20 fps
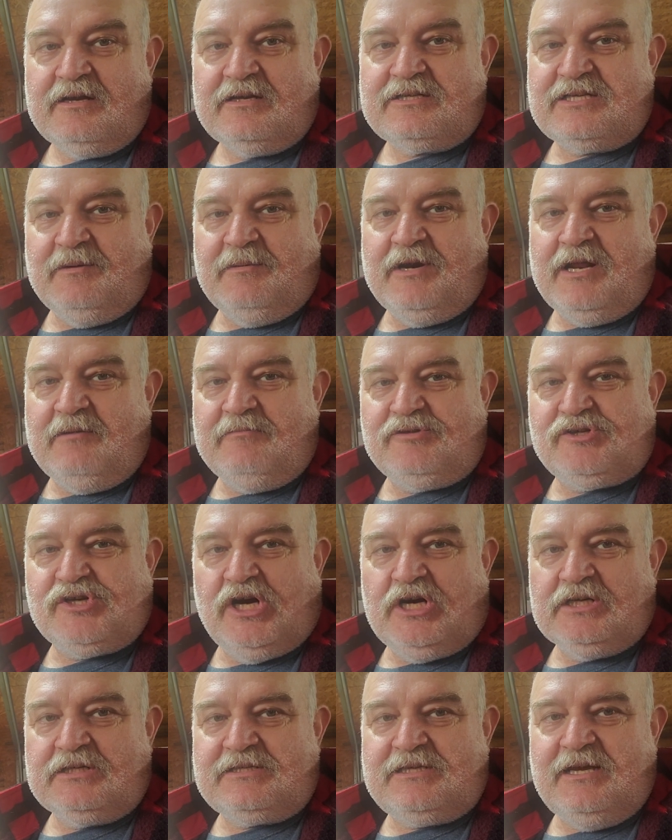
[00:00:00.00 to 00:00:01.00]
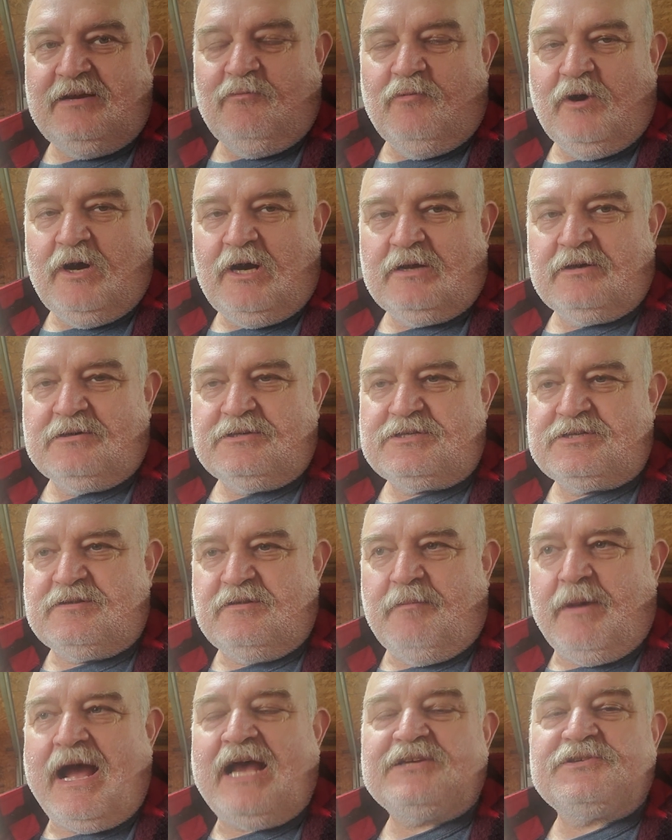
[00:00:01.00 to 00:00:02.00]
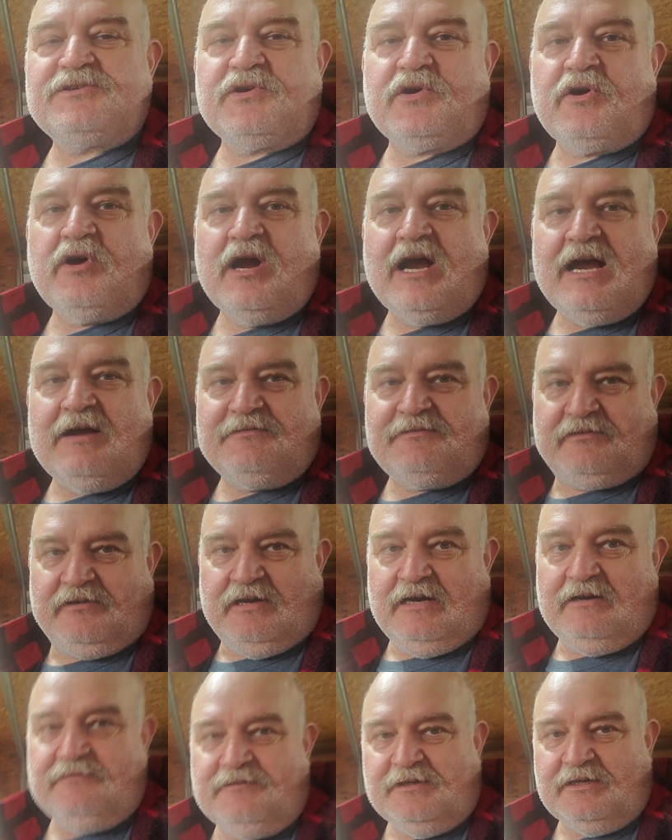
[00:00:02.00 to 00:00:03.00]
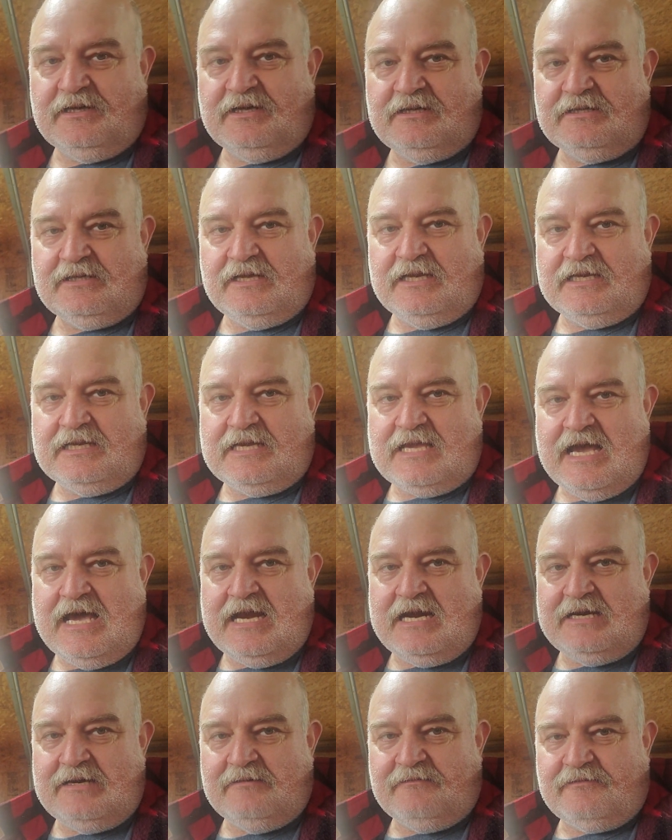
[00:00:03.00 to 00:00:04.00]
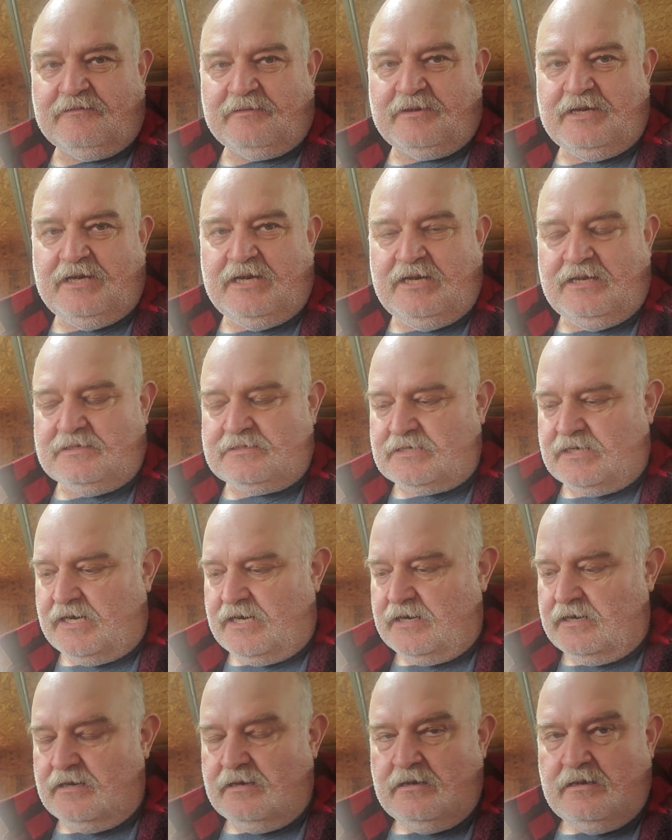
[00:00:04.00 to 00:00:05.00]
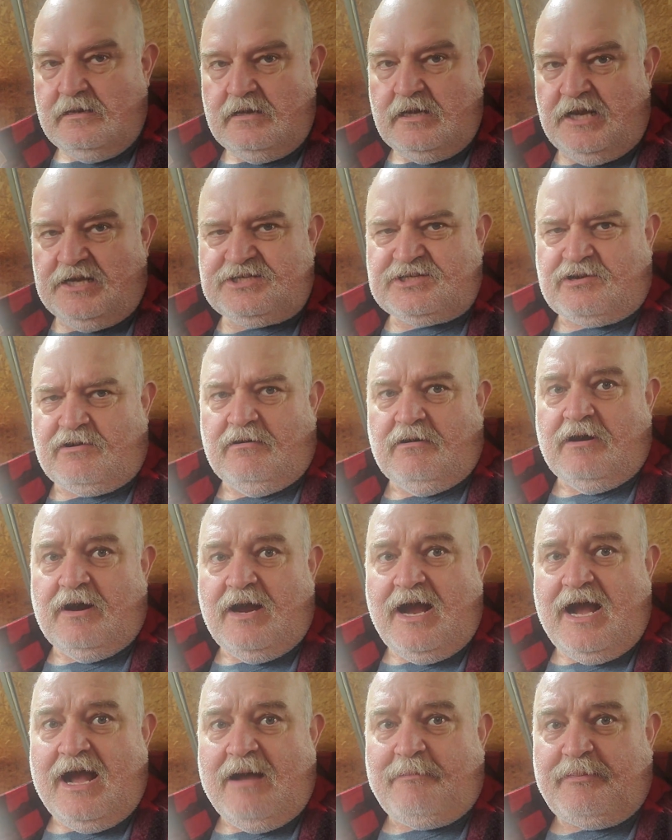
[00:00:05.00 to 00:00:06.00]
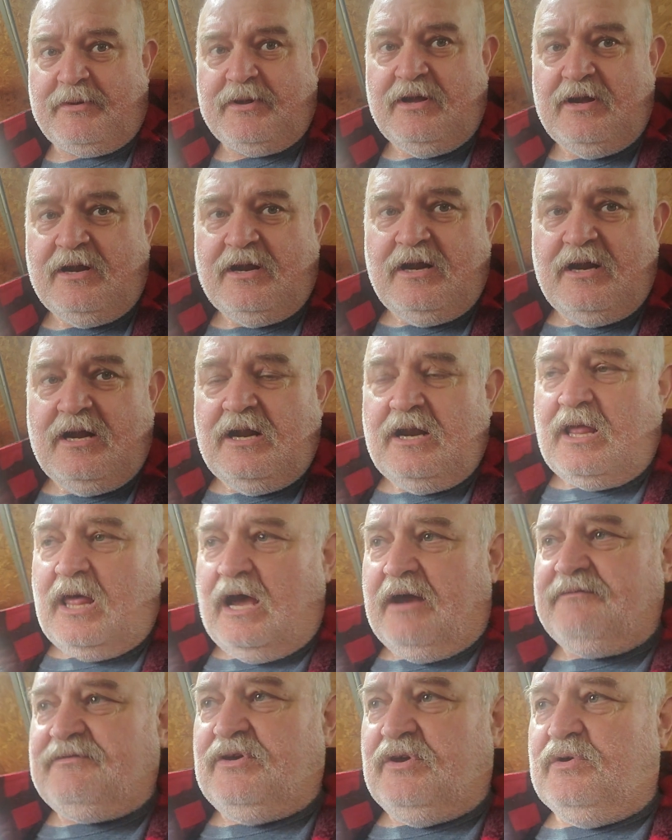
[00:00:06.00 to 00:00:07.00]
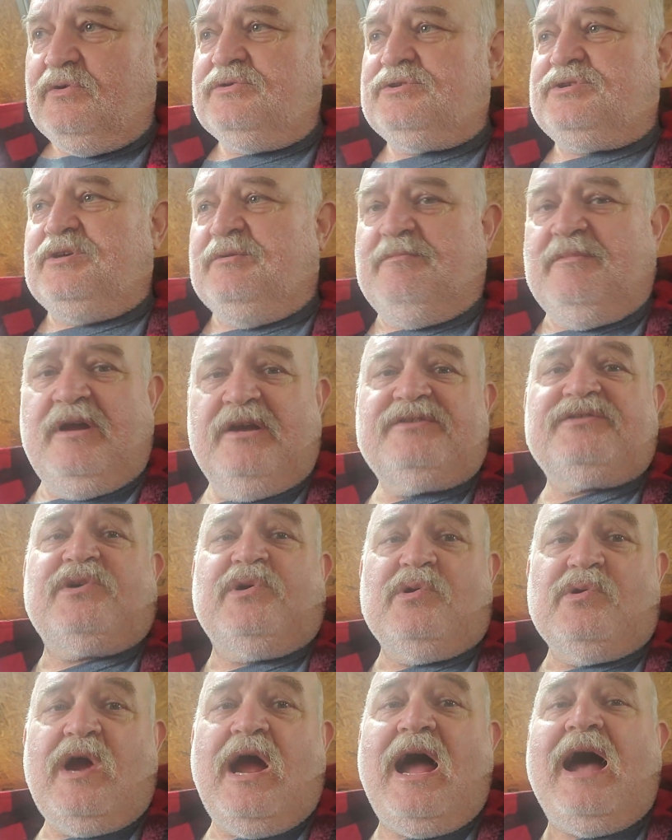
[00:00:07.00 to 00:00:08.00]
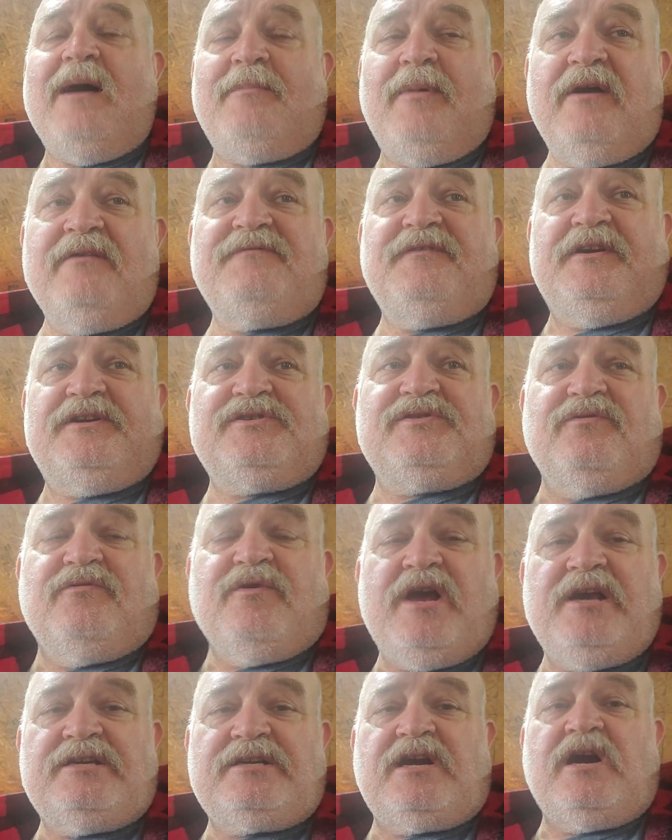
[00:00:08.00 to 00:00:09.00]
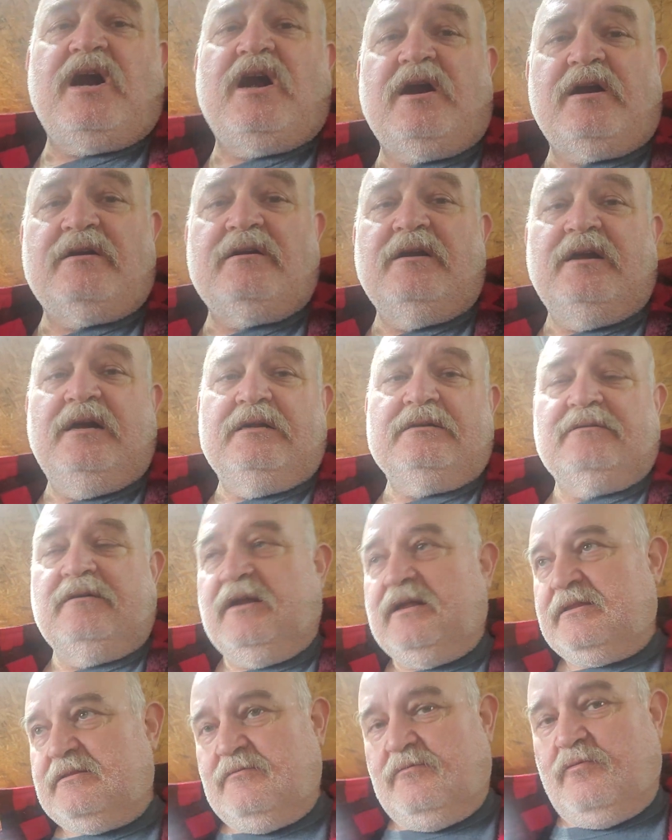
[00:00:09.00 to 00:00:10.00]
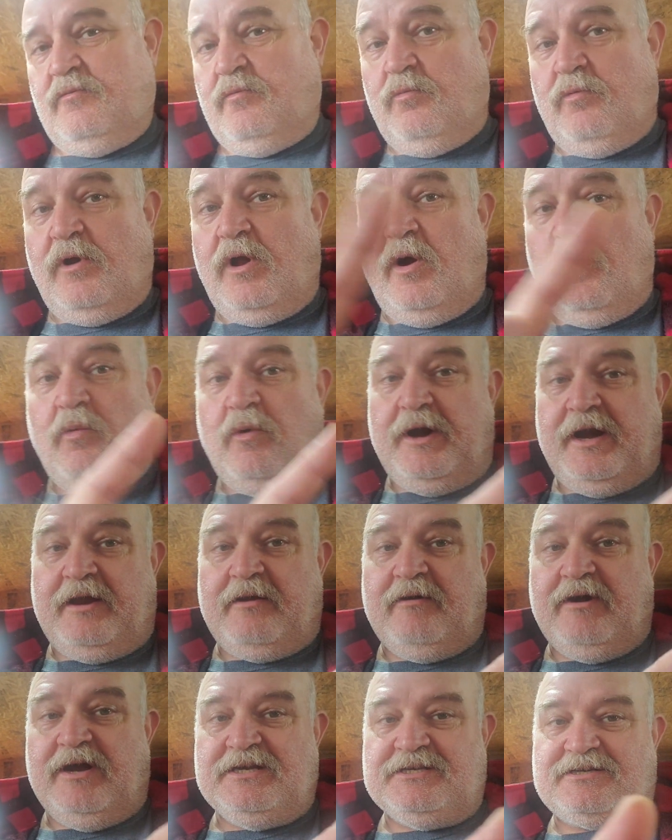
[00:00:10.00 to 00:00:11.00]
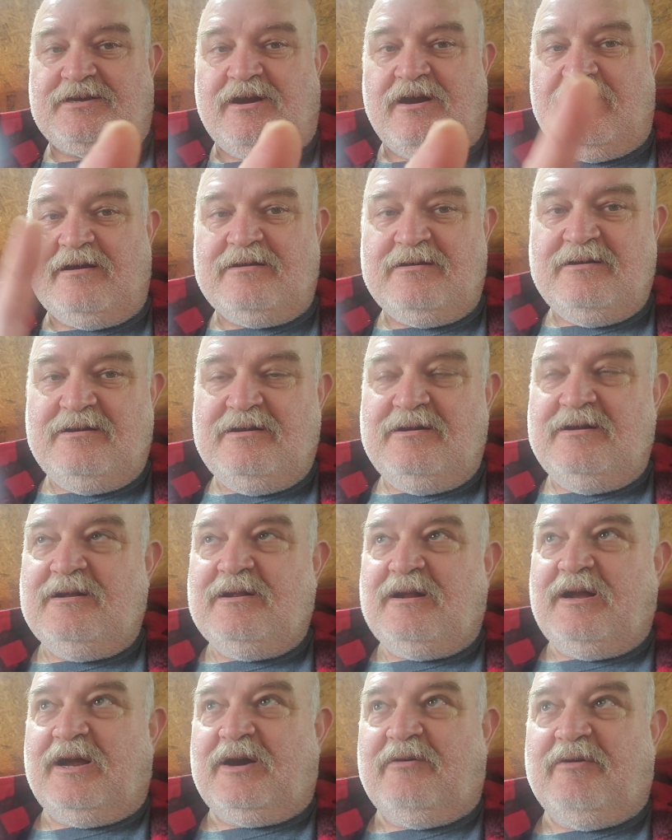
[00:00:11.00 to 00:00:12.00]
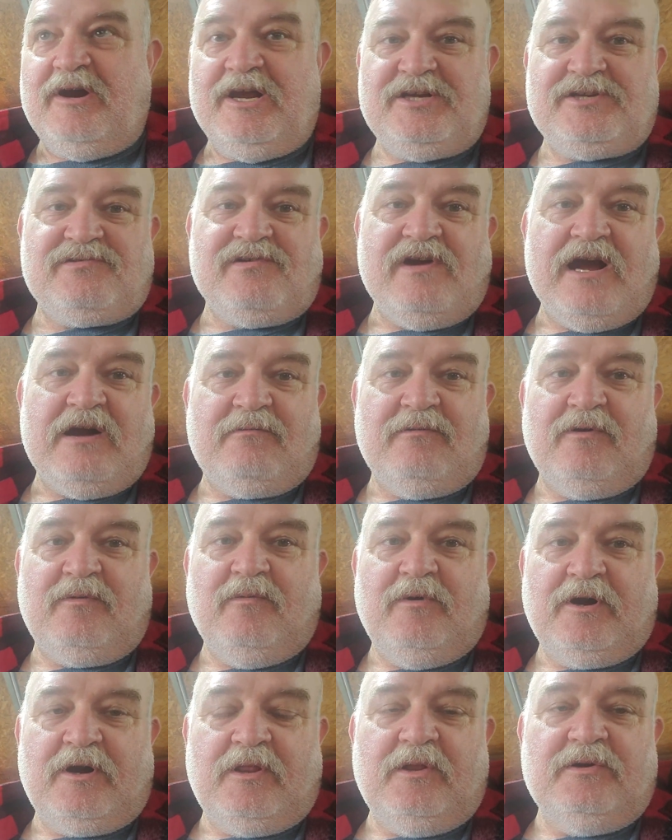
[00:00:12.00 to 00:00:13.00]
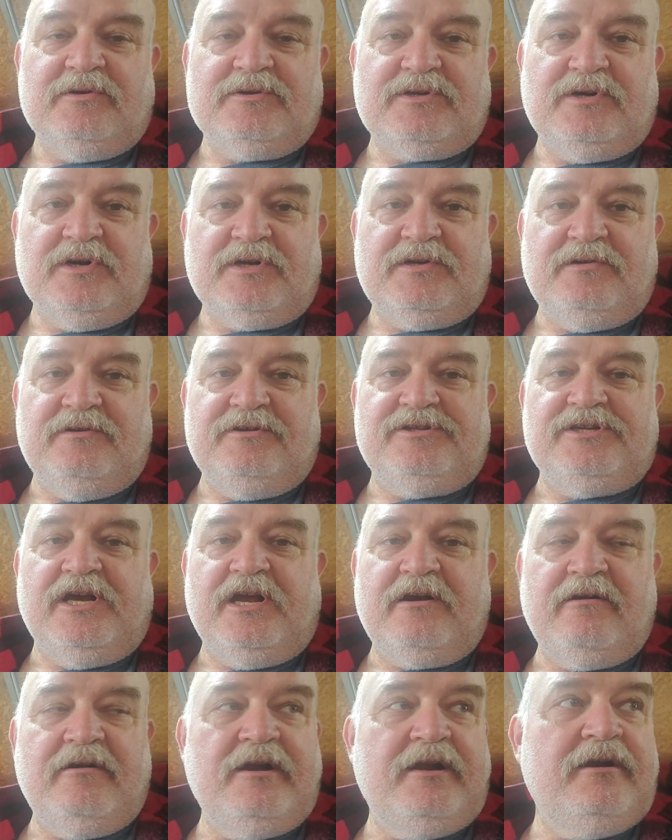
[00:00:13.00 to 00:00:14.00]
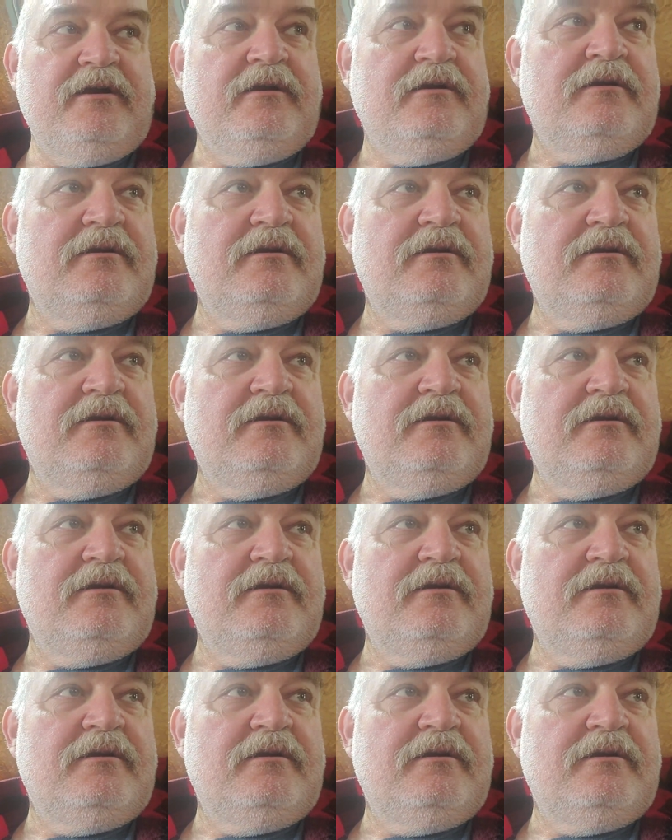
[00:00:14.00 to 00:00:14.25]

Some of them junk tin welders, the Mastercraft stuff in, the, uh, in Canada from Canadian Tire. That's crap. I've used them. It's crap. I fixed a race car, a winning race car, at a racetrack with one of those hooked to a generator.